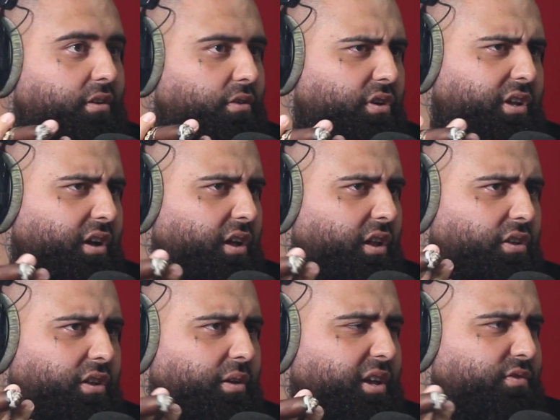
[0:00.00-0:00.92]

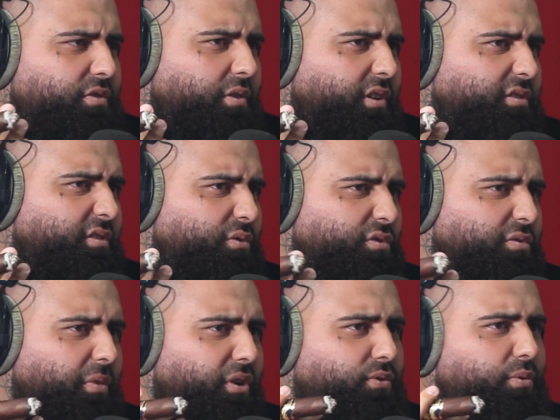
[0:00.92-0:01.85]
Everyone still
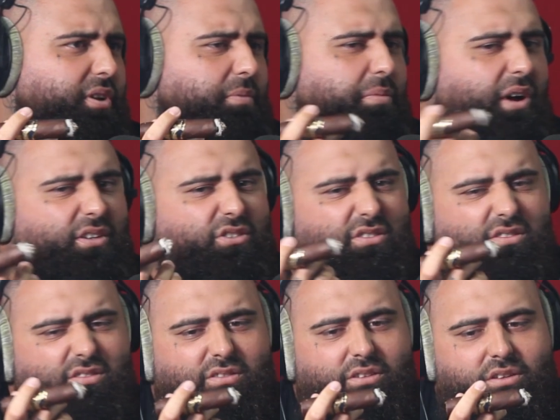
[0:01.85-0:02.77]
smokes weed, but
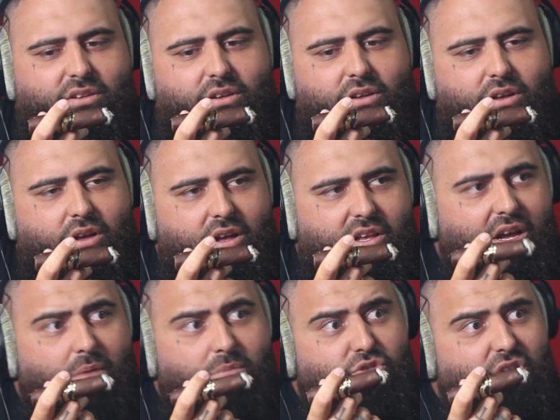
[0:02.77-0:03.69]

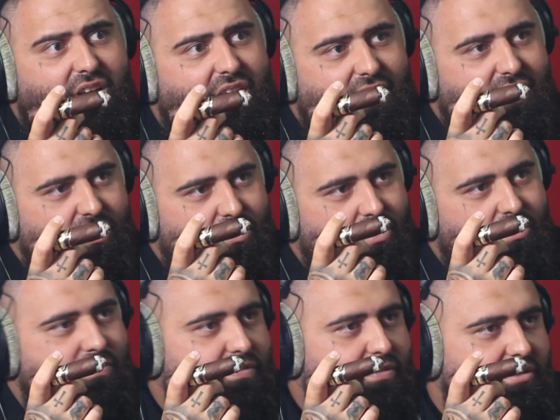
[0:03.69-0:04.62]
yeah, I'm drug and
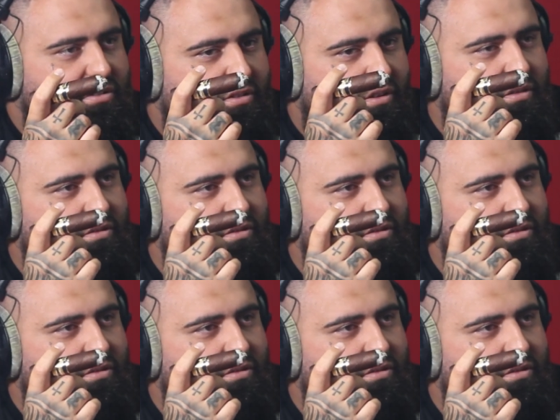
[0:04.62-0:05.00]
alcohol free, so.